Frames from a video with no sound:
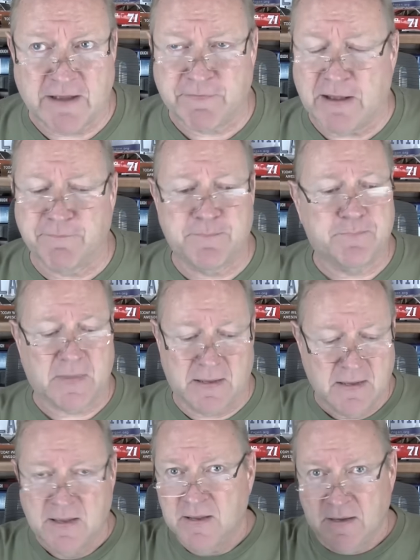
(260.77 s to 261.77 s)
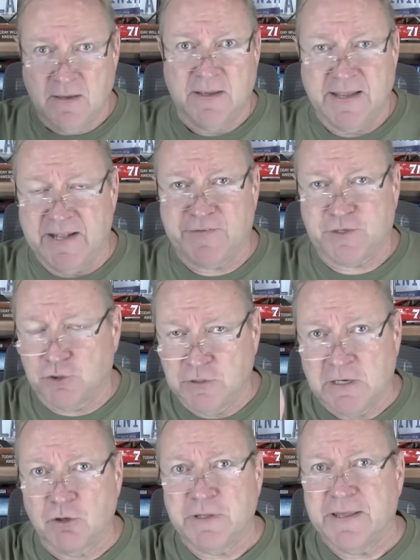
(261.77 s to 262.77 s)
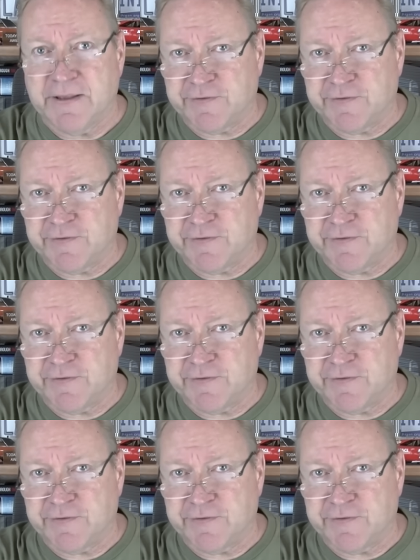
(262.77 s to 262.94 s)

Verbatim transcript: I've, I've it's clearly